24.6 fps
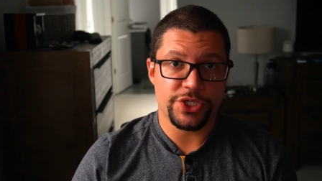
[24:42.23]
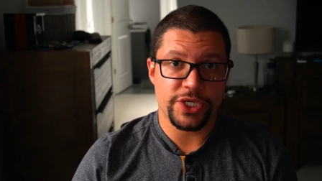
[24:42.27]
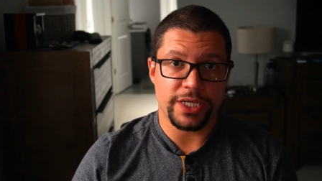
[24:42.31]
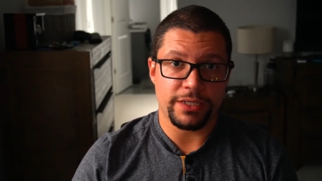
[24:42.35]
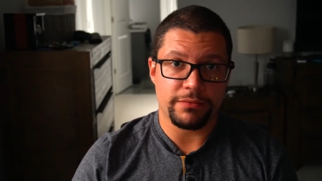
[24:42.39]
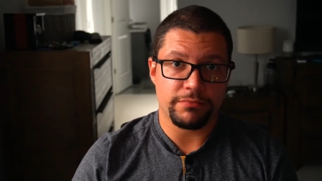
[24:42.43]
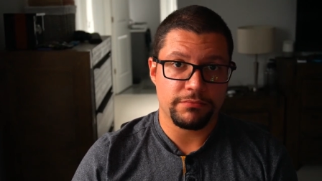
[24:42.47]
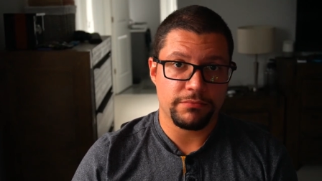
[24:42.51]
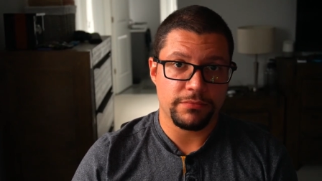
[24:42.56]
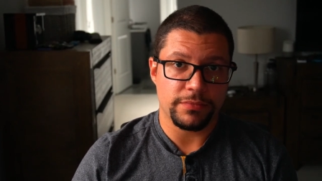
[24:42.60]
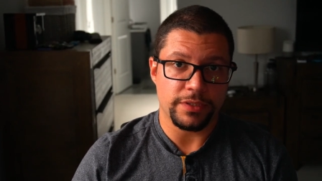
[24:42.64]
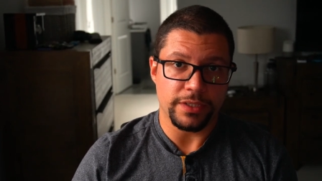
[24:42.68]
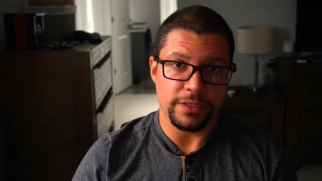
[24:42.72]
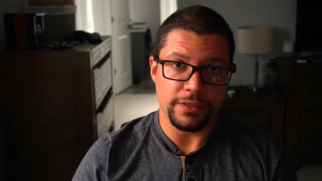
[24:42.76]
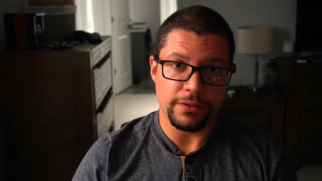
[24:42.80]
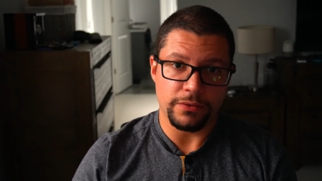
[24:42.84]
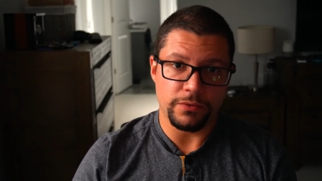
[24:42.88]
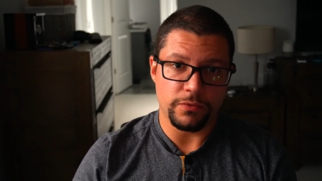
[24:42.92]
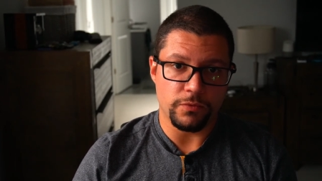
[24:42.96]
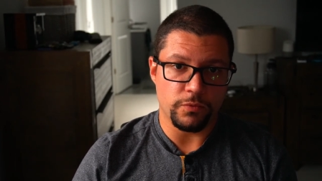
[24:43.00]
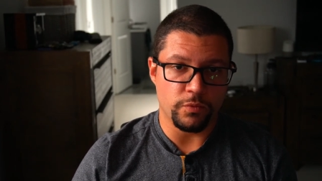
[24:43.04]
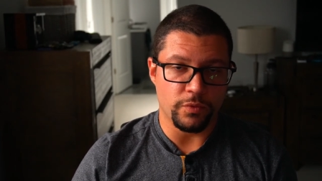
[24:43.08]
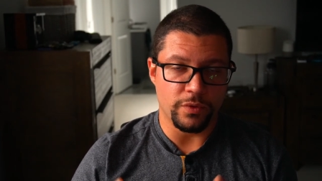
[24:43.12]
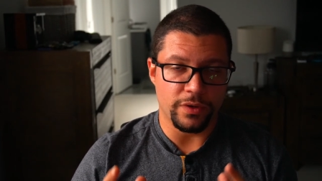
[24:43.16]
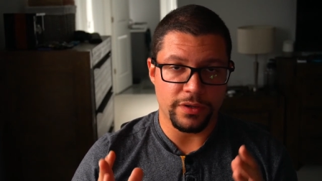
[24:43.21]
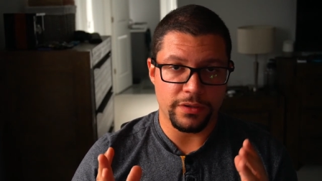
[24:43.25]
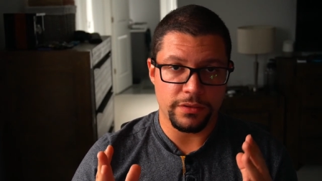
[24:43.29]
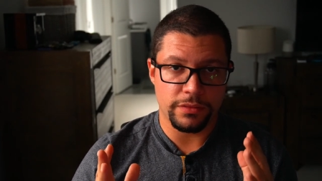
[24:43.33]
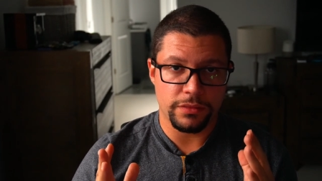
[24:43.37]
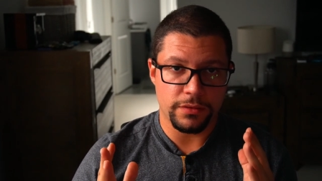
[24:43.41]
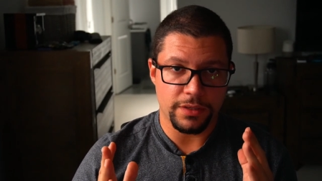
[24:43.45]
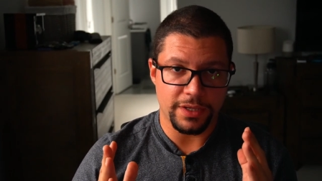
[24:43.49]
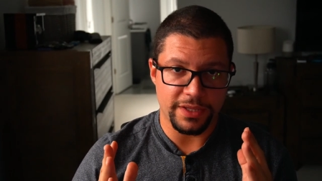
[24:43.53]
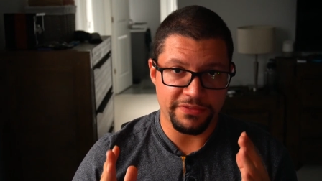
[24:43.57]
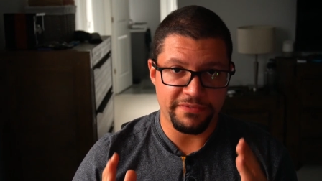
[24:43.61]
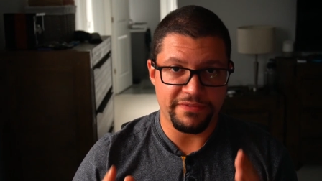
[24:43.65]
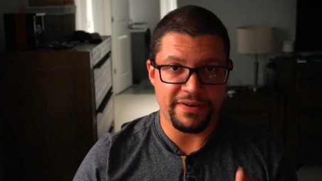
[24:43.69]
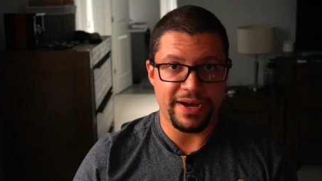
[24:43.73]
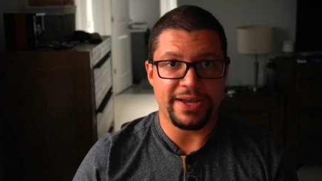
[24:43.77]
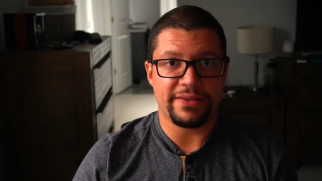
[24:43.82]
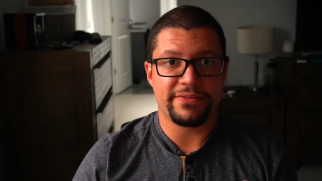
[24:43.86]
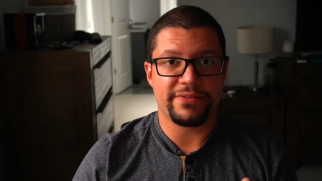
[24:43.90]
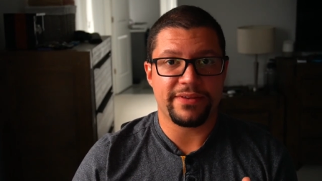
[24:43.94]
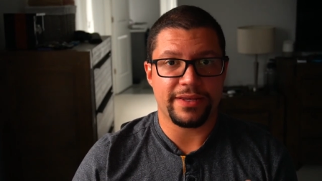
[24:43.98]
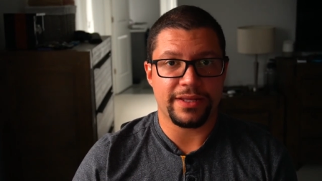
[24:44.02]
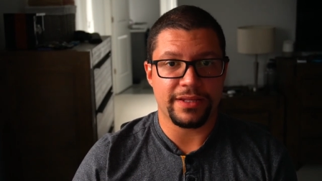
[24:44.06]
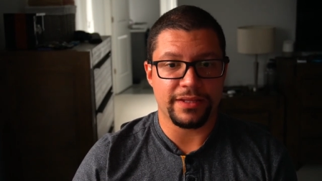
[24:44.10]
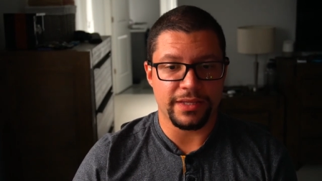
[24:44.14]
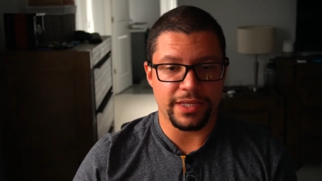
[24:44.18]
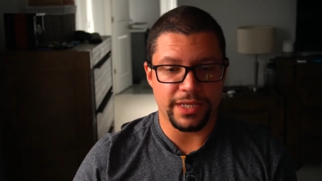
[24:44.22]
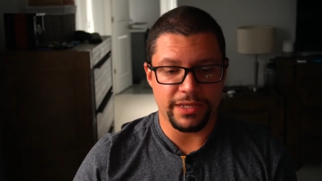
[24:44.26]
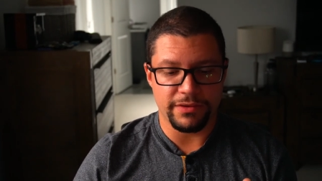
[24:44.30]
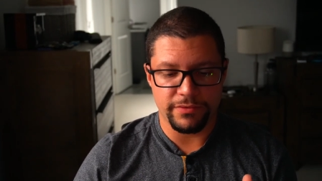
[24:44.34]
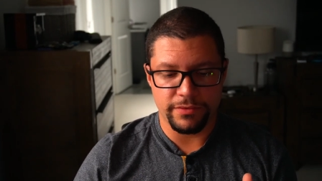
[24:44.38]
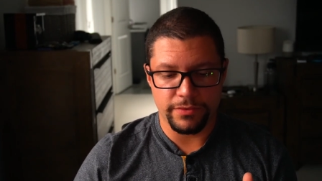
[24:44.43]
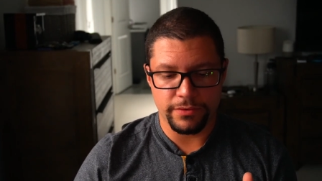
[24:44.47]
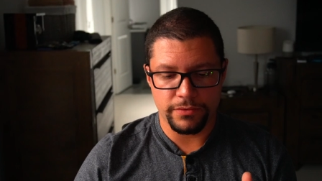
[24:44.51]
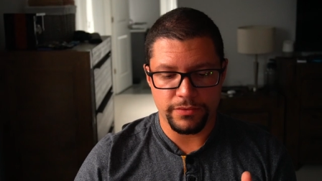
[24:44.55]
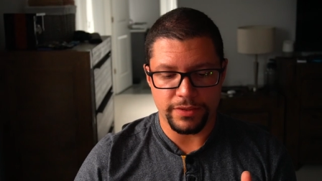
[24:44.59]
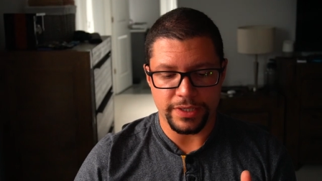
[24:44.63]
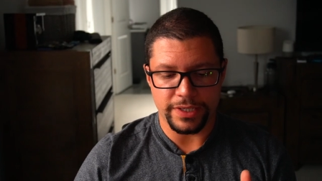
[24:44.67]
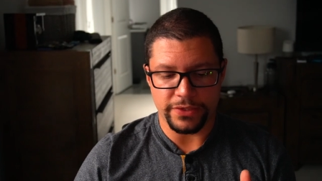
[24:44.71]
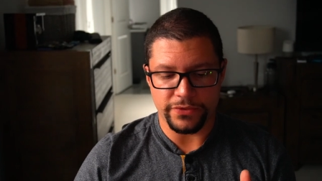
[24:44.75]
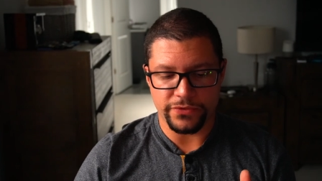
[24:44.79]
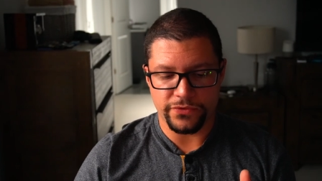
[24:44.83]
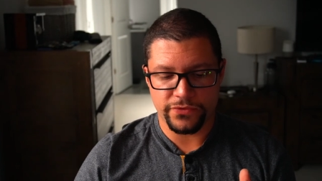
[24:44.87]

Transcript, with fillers: you know one advice i can give you is